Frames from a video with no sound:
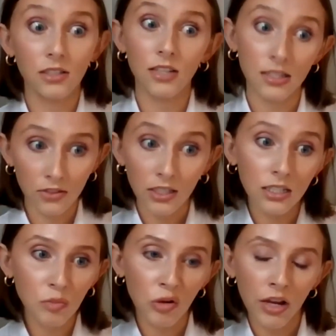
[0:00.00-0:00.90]
successfully
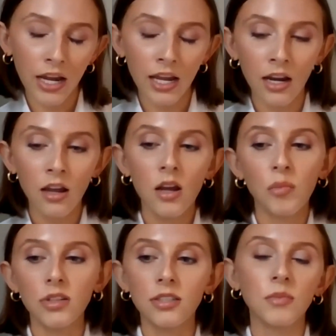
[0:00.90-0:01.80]
disputing it.
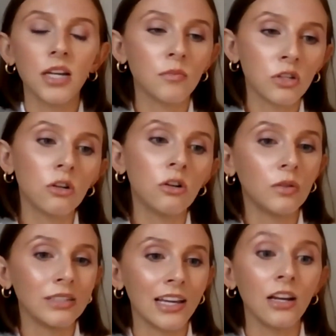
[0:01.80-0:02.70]
But sometimes
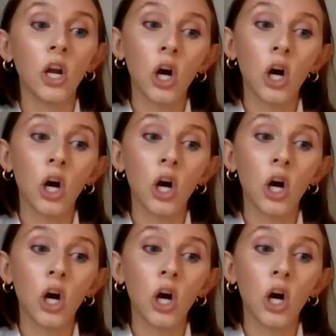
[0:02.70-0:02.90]
Google will say,